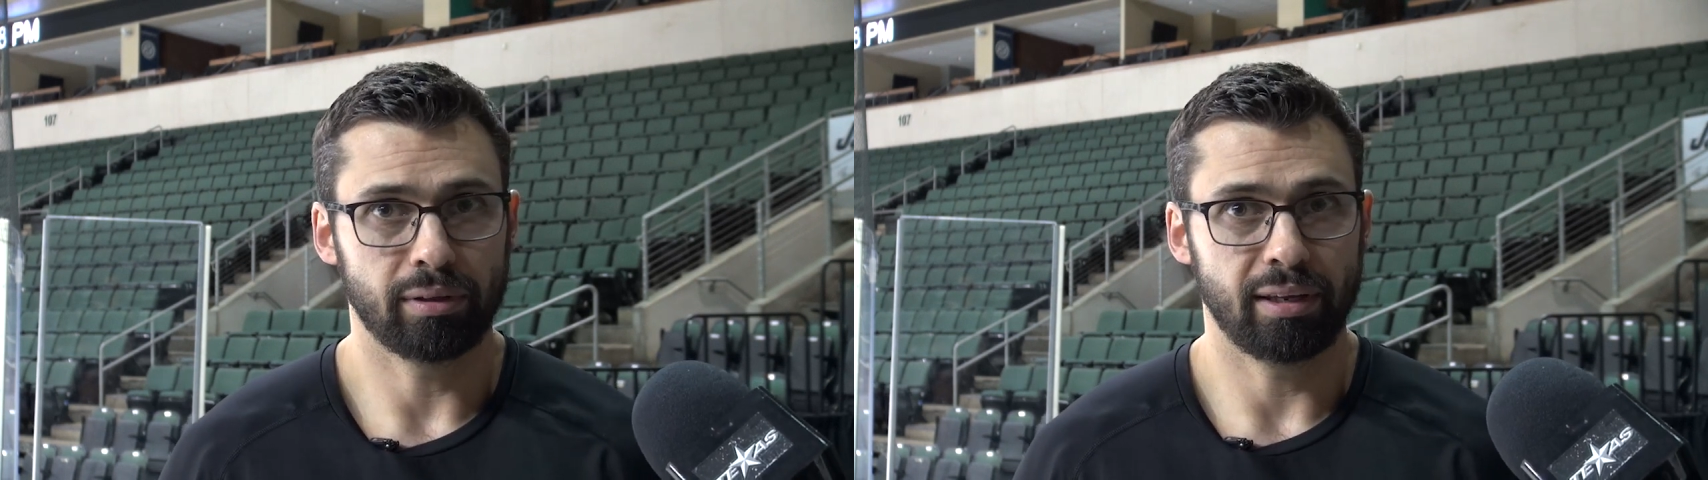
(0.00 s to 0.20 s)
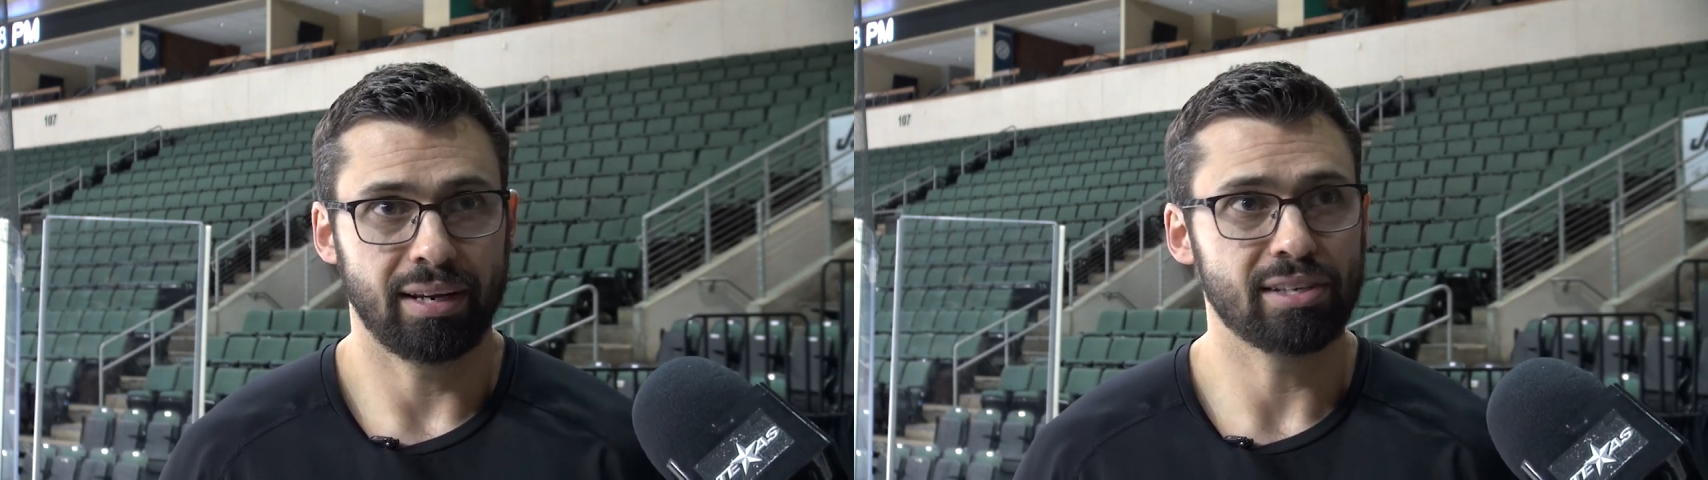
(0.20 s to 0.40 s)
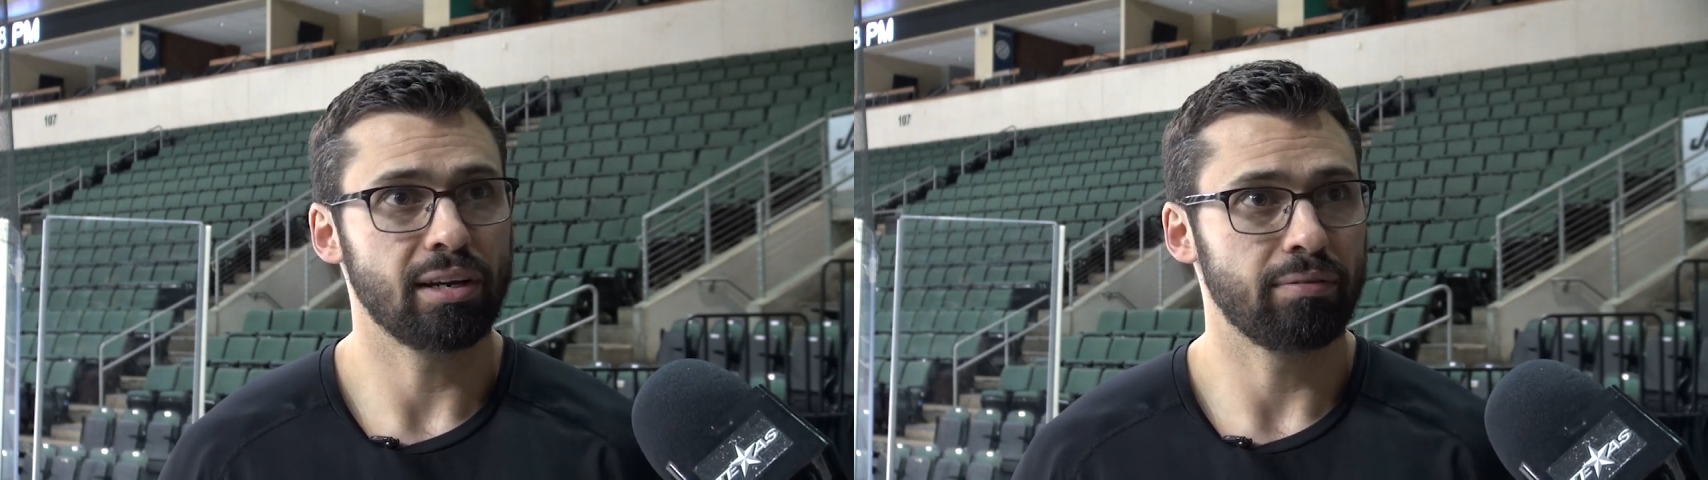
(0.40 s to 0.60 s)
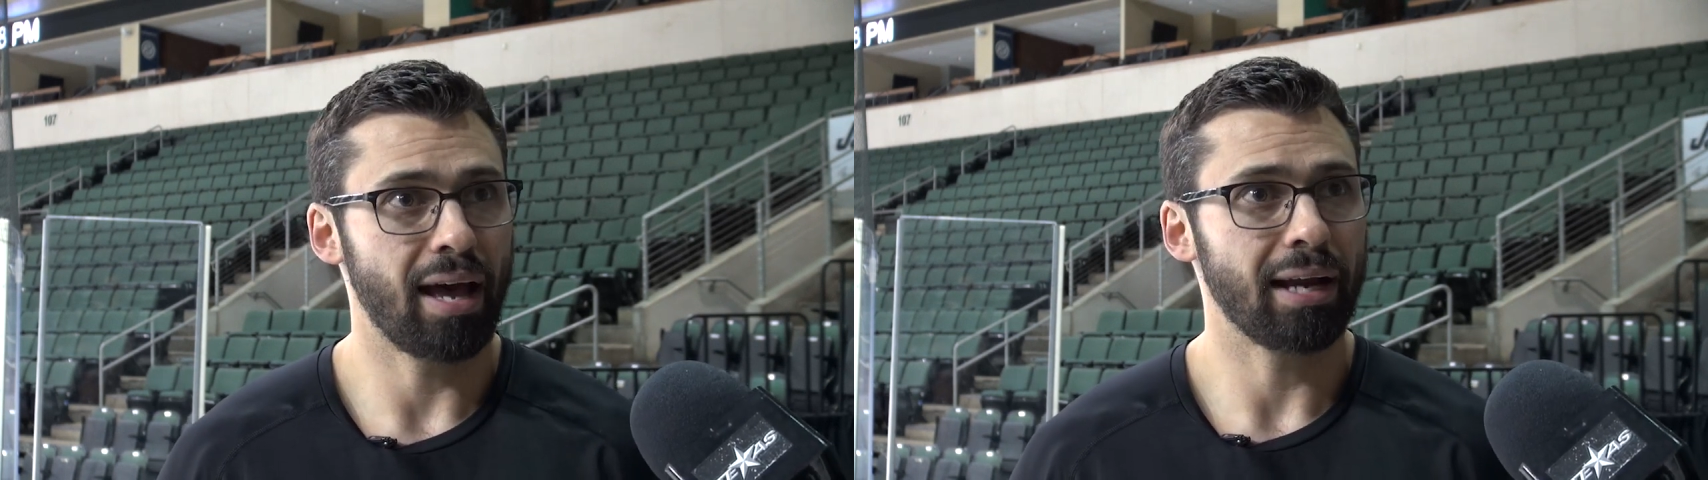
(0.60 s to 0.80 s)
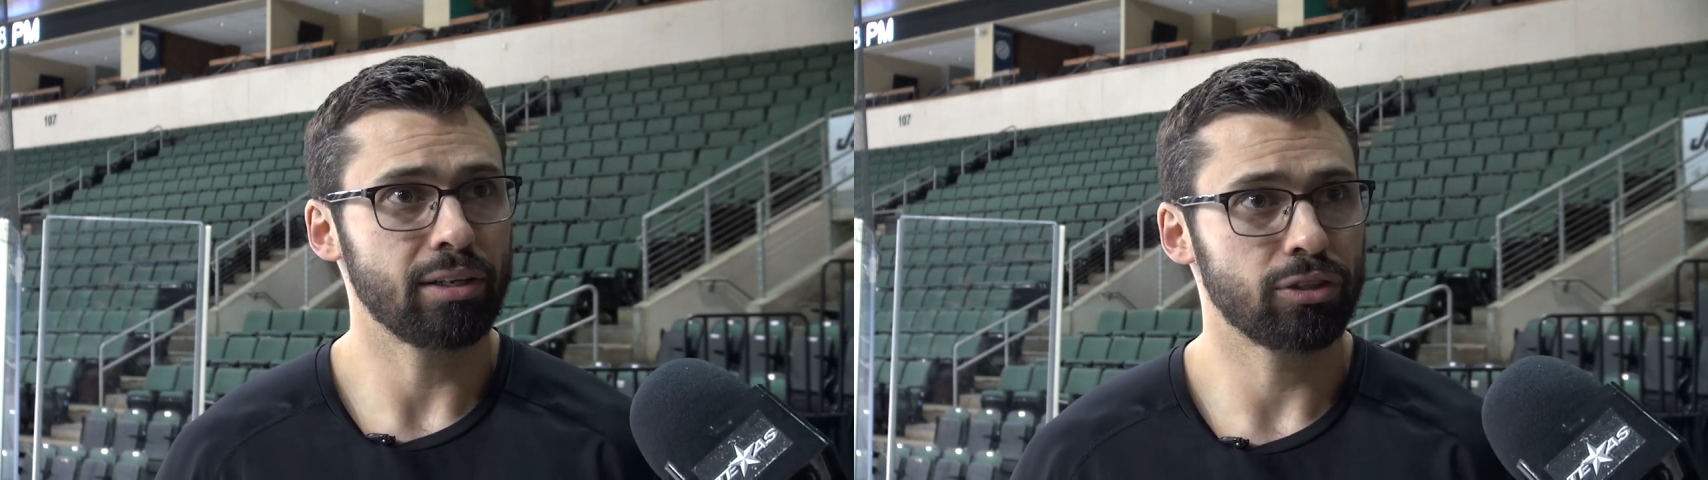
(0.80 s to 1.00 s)
it is an
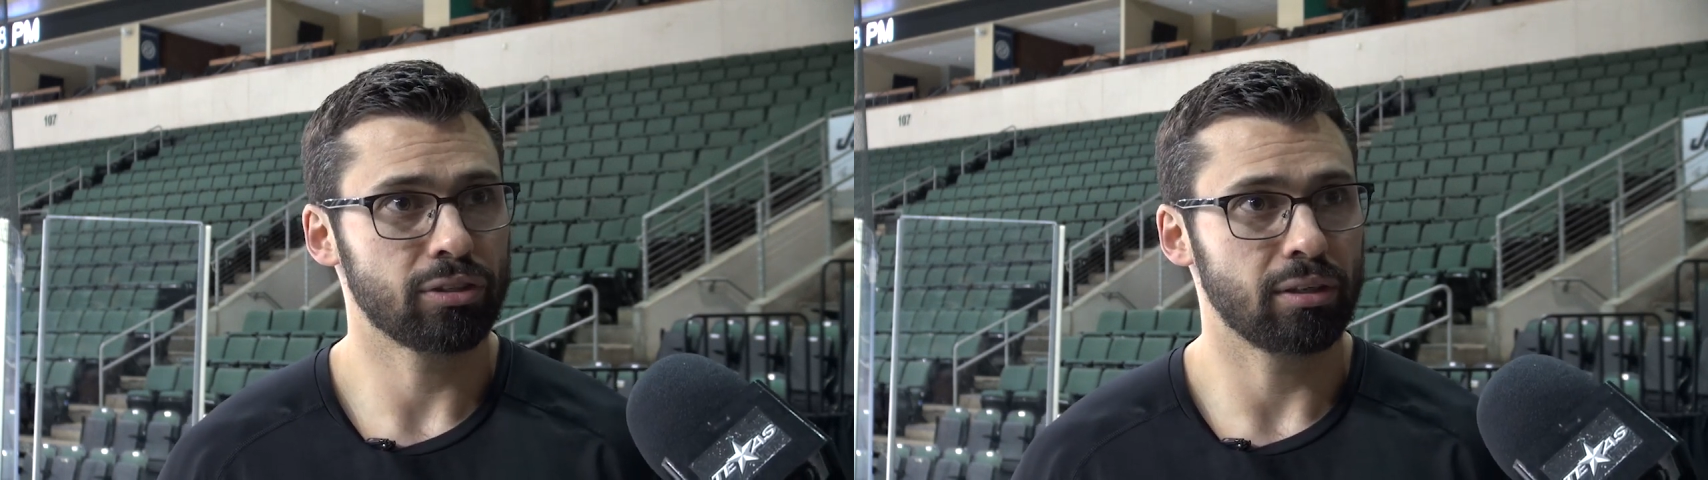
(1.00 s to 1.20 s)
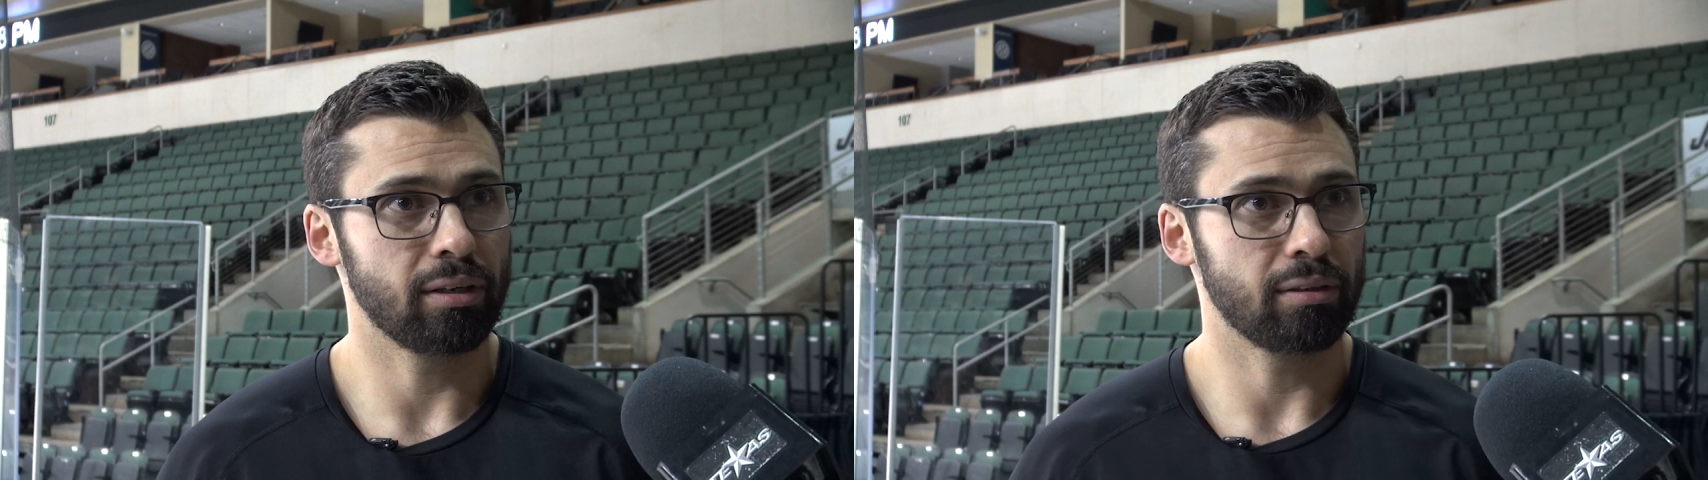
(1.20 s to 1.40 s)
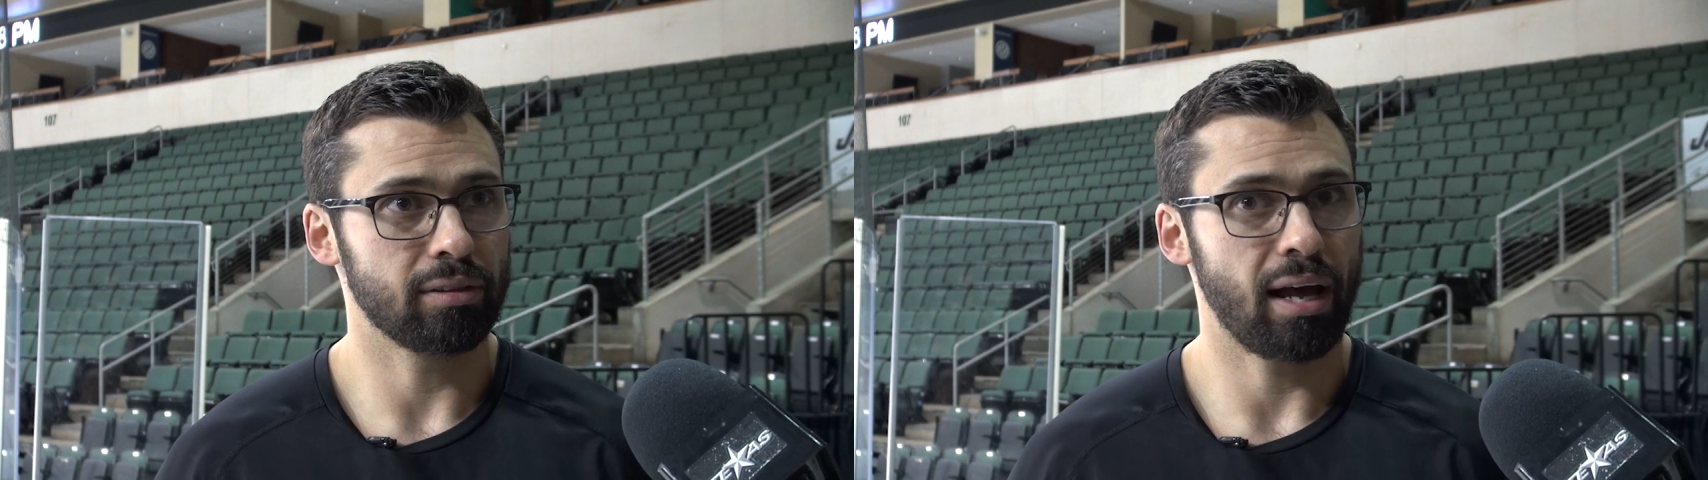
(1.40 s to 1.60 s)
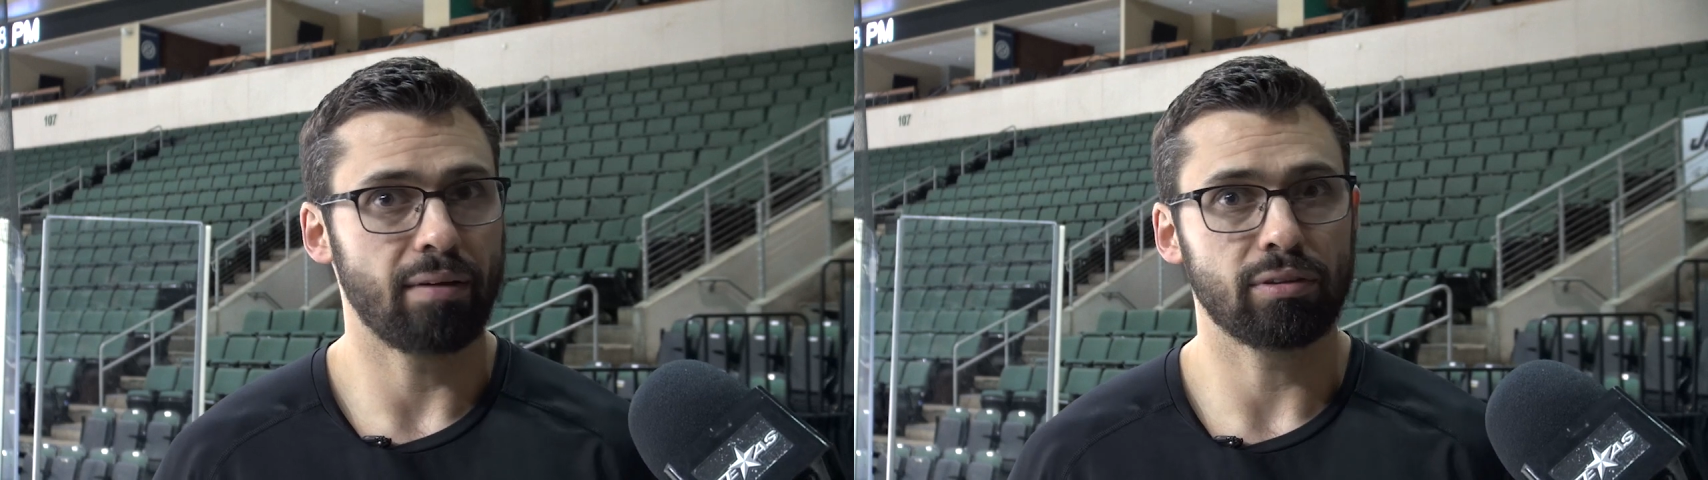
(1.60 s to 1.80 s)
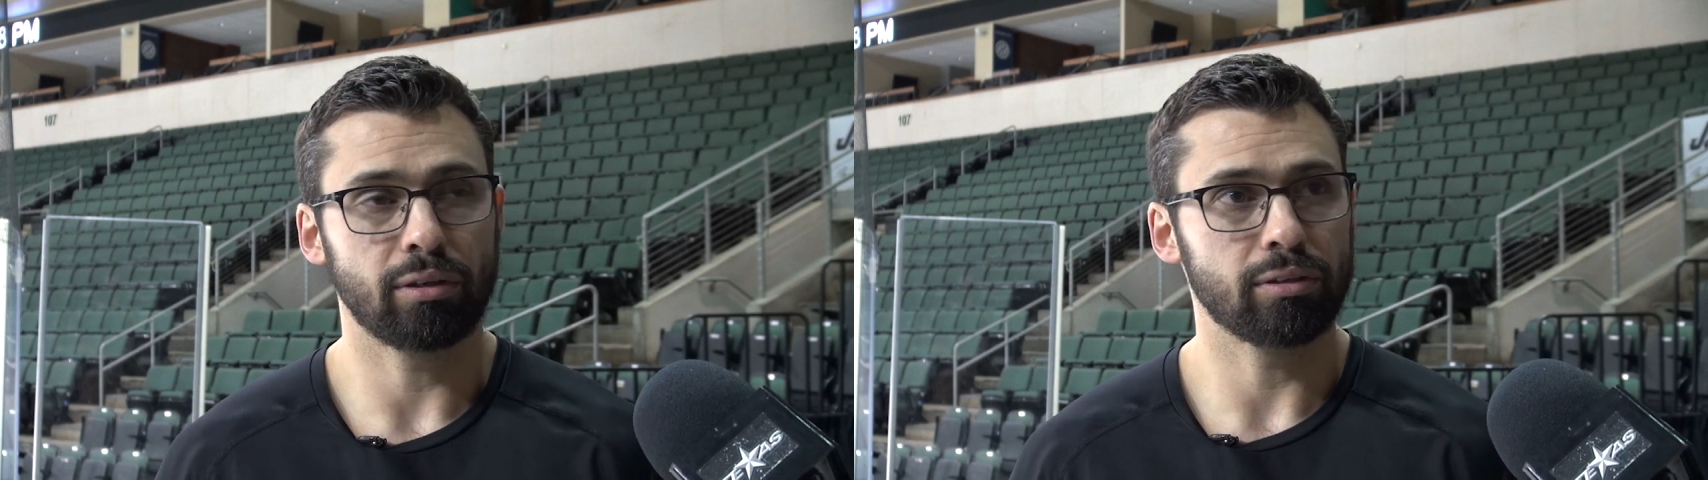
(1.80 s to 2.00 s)
advantage to to
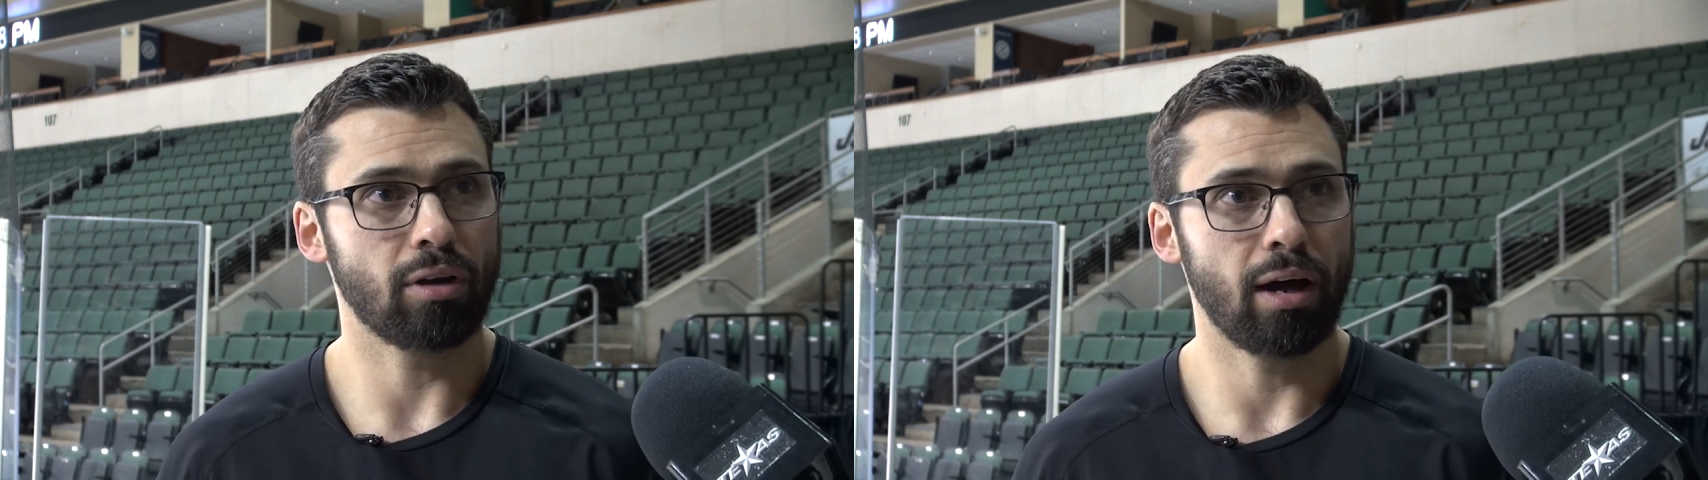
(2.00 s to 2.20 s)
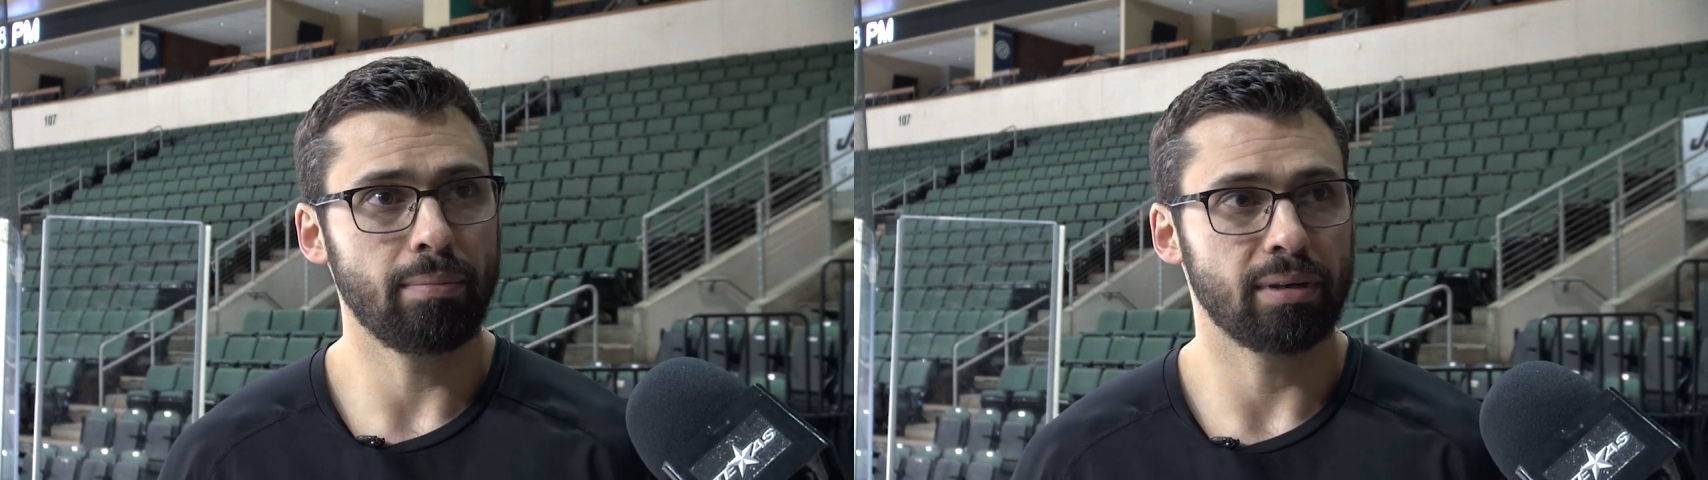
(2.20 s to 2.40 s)
have a little time,